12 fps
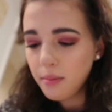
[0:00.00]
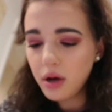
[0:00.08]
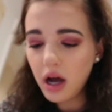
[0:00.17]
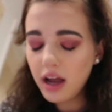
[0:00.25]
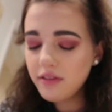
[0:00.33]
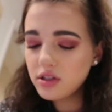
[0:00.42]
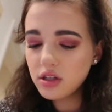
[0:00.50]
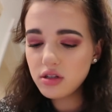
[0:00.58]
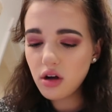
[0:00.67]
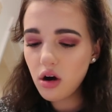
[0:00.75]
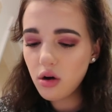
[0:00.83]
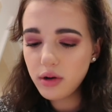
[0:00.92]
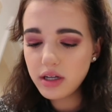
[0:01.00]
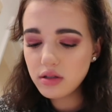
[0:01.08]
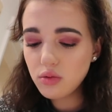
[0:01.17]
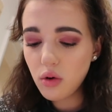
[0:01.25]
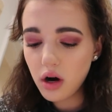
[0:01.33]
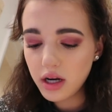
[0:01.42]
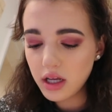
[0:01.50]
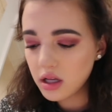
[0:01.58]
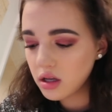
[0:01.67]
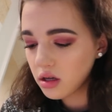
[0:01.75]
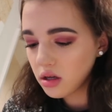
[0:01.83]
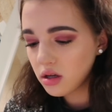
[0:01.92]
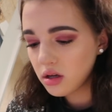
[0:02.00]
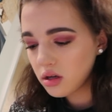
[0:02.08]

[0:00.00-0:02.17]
But I've just always wanted